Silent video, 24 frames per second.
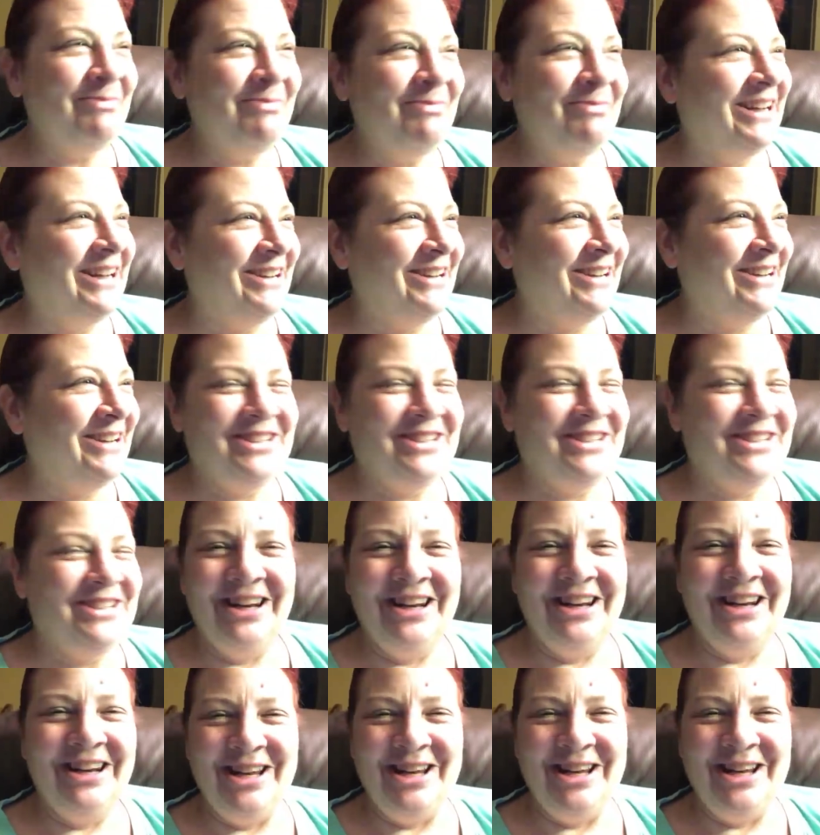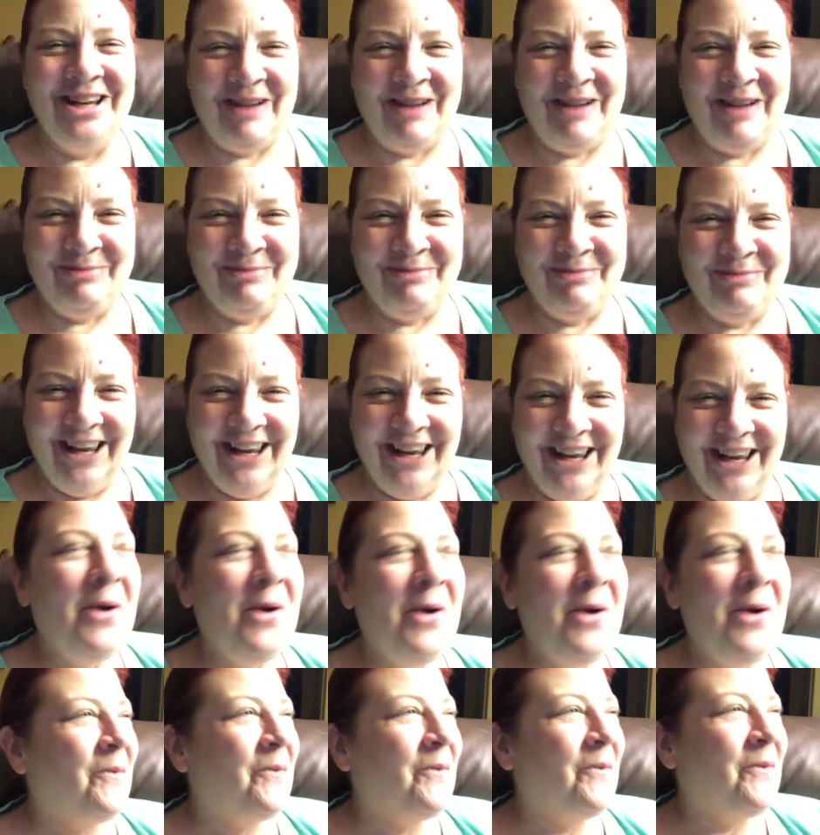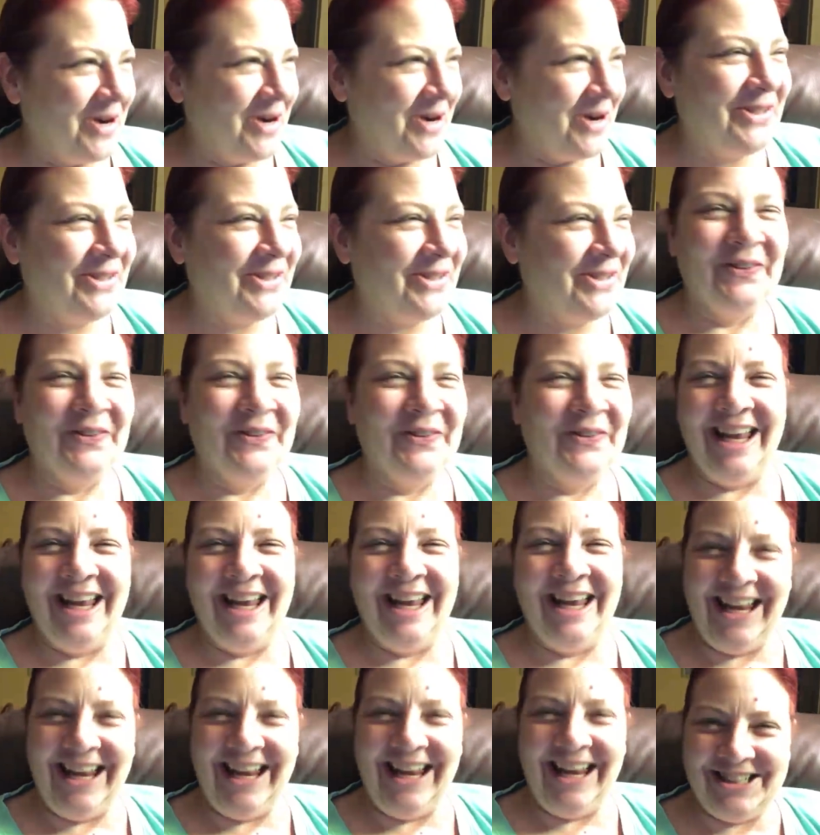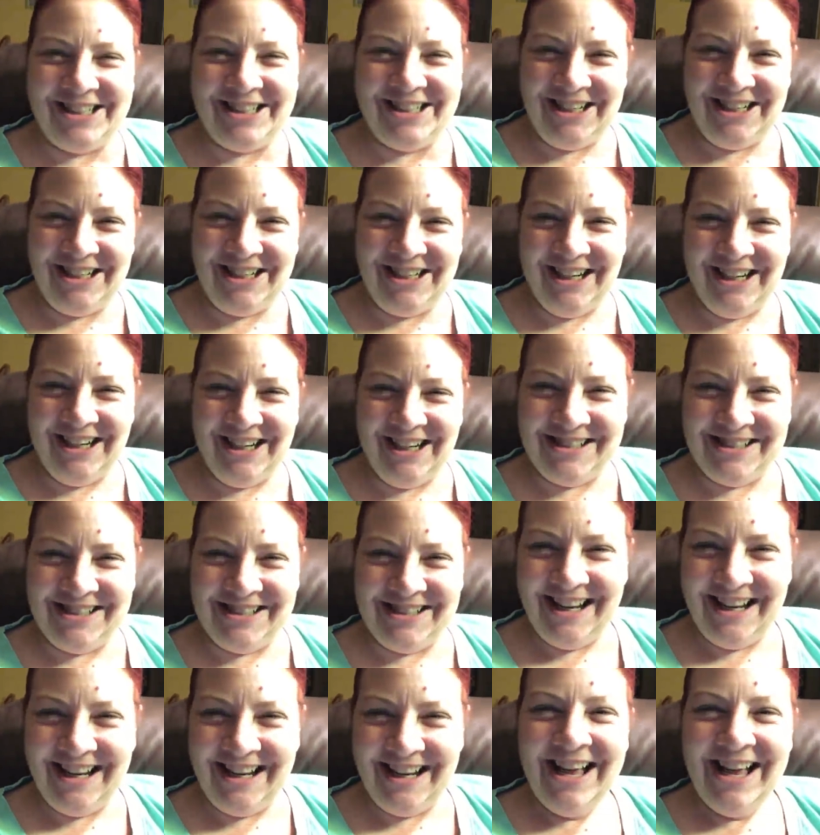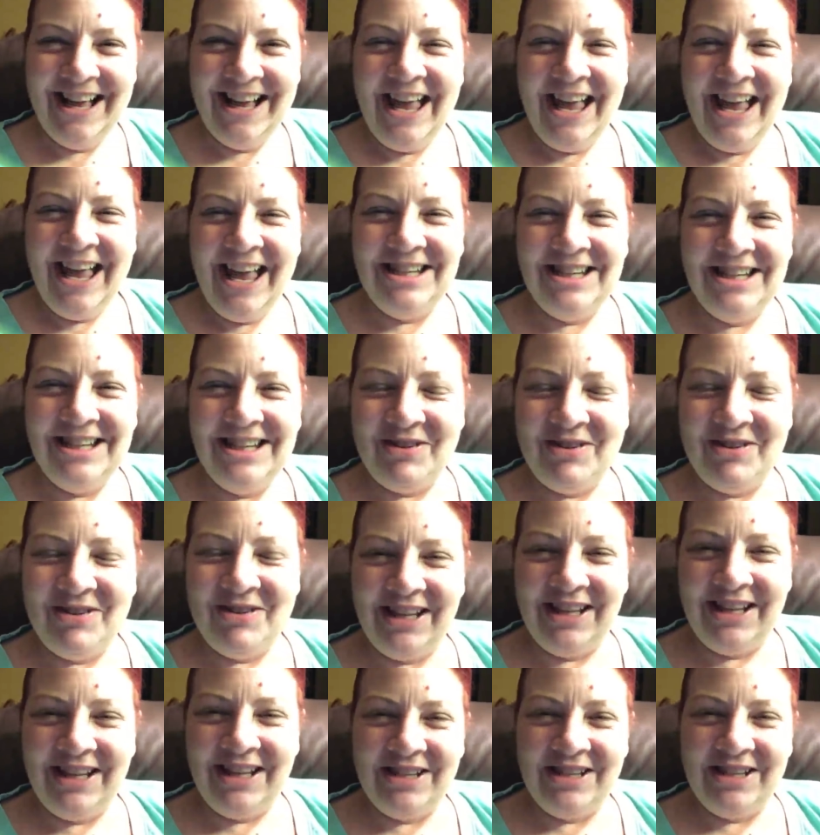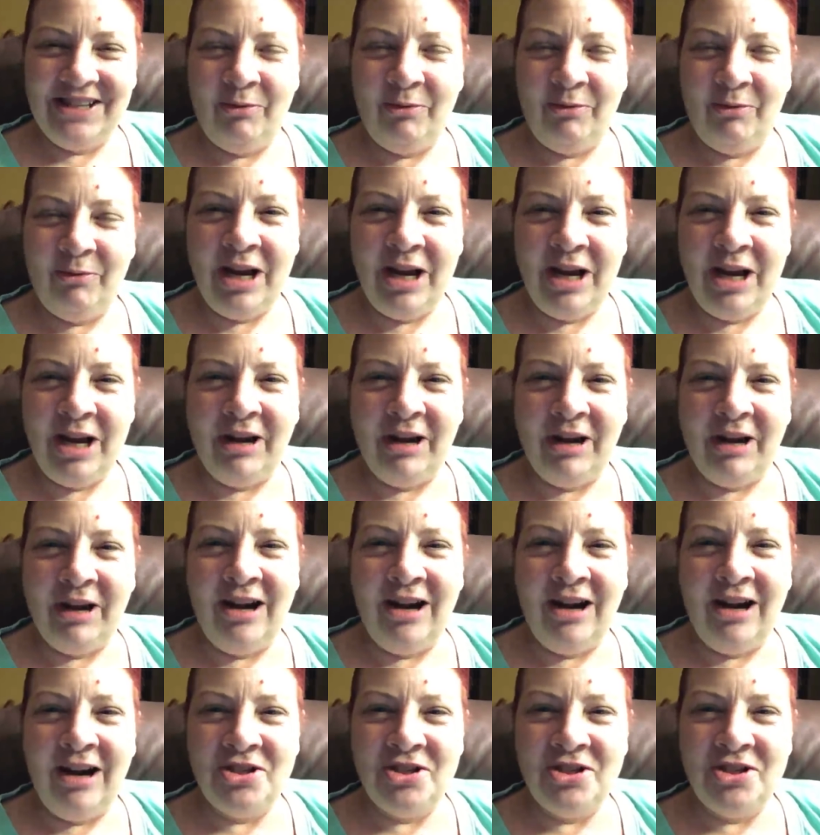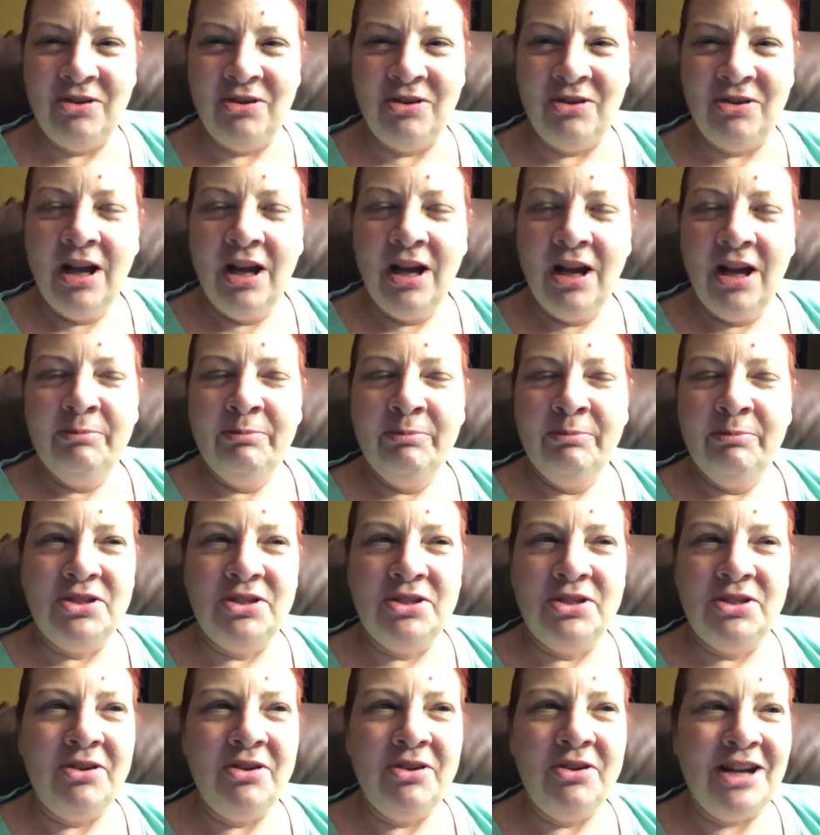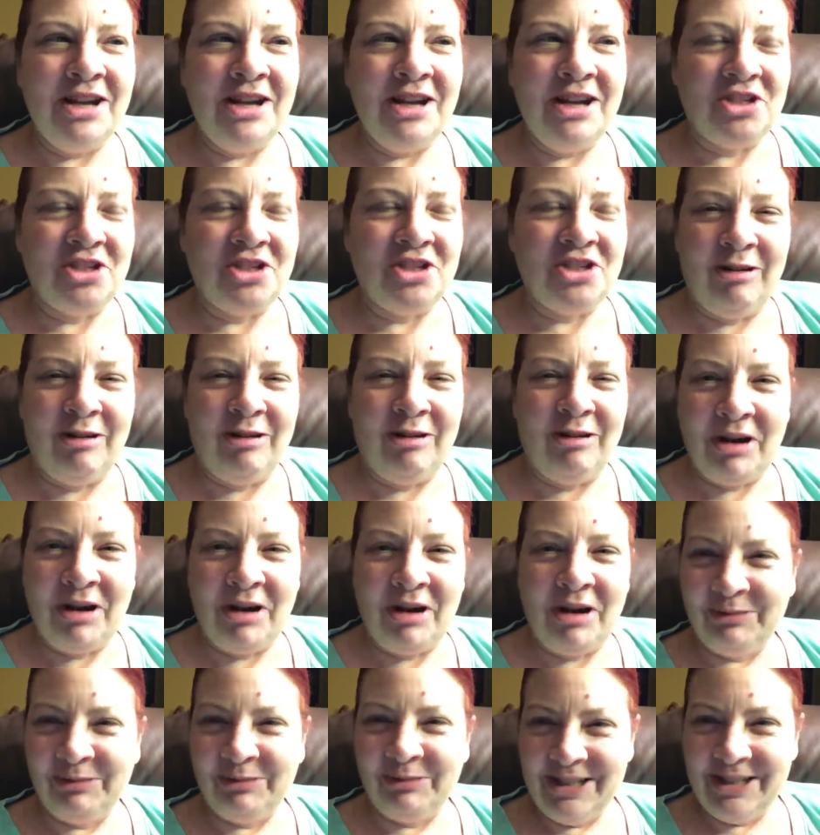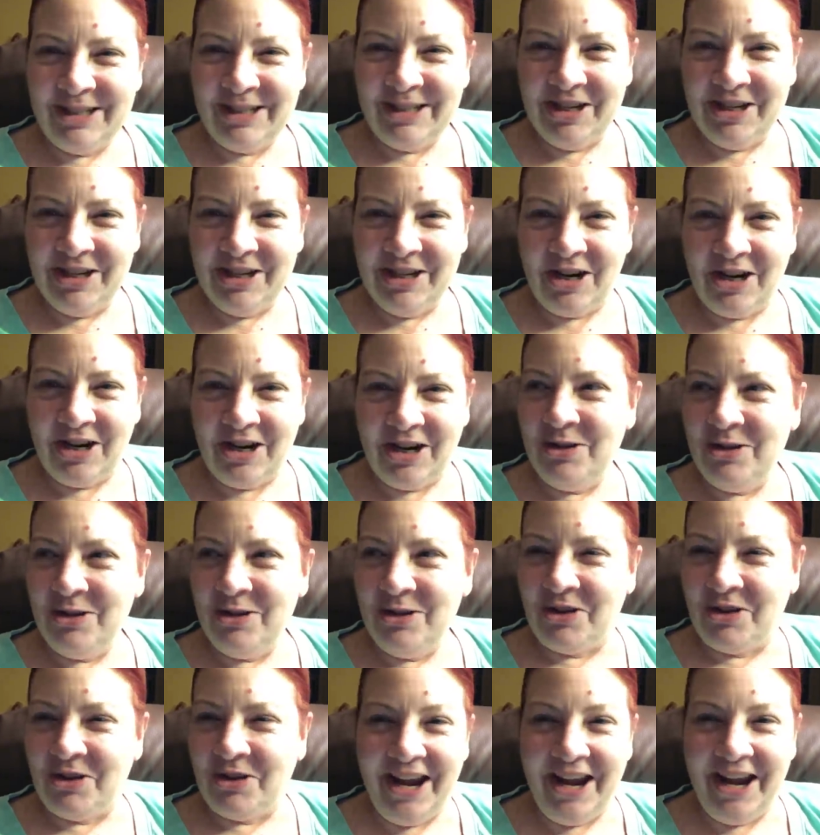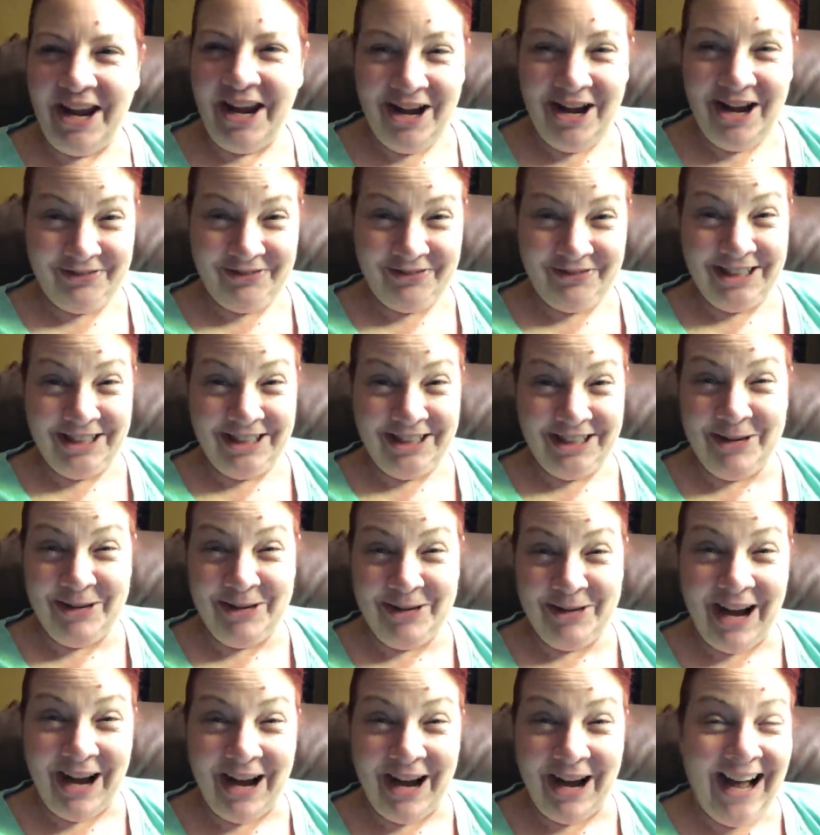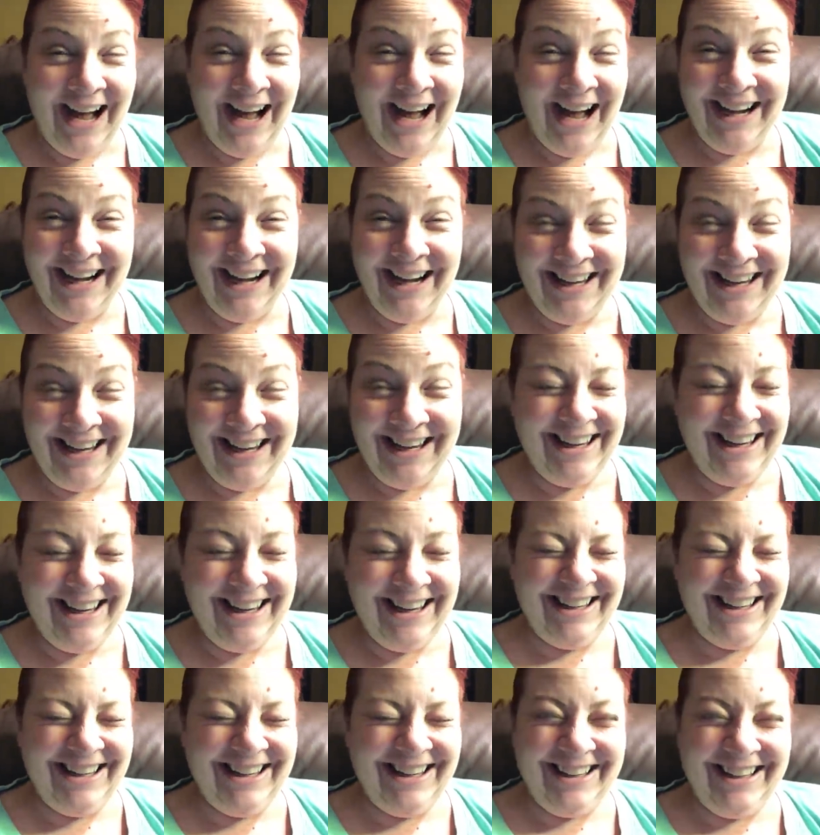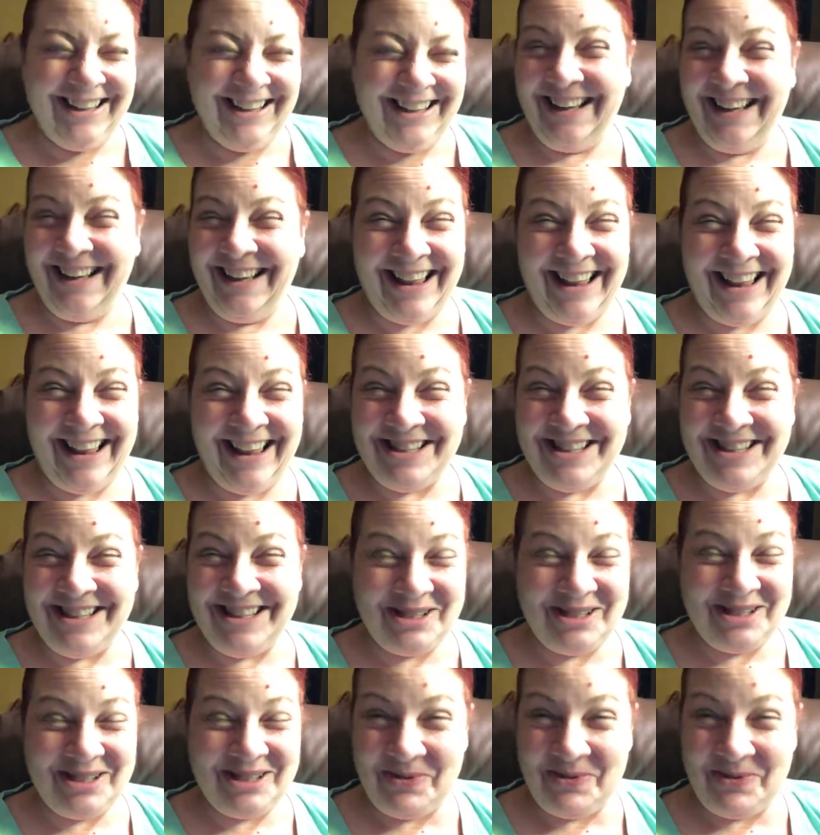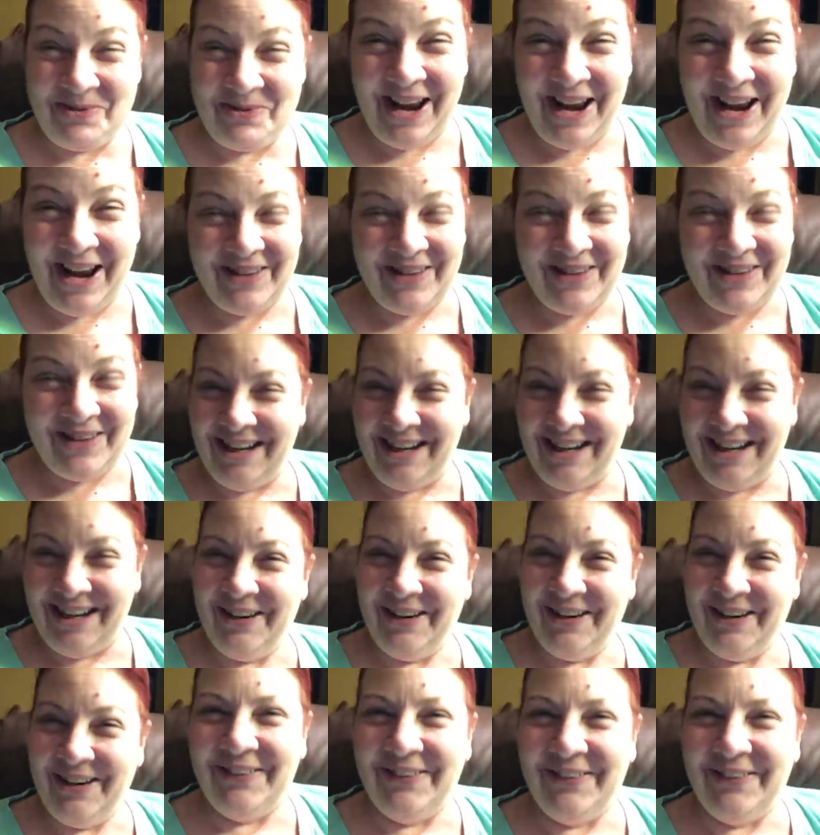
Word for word: Janine's popping in once a week. She does it. Hand towels last longer, right? But aren't you? But do you not shower properly because aren't you drying off a clean body? That's what I want to know.